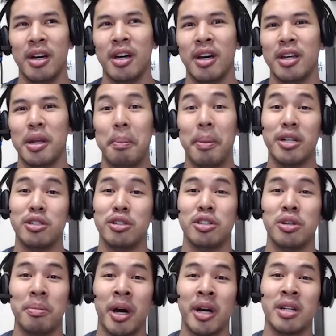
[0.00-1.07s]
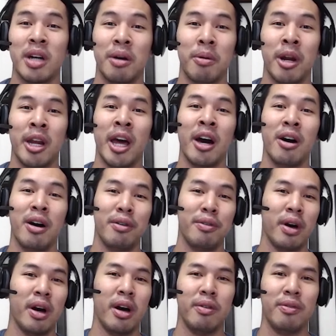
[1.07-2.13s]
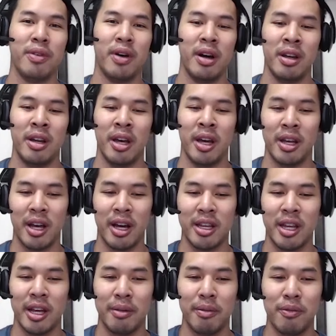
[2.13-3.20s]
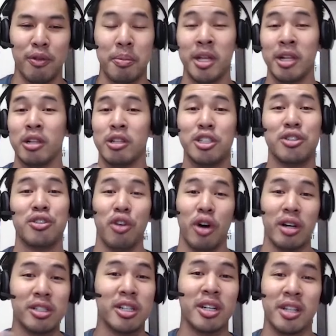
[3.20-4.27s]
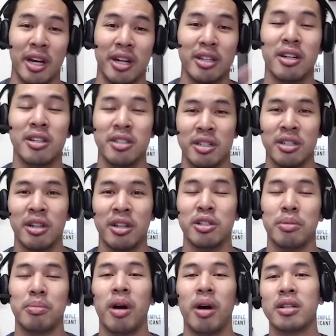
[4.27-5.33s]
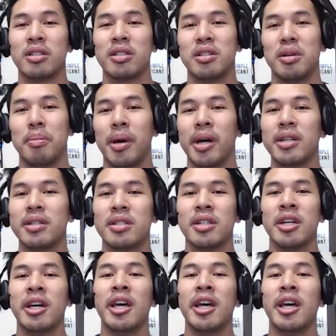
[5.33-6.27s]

the best use of my time right now i, I find like i think for me just launching like tons and tons of products is the best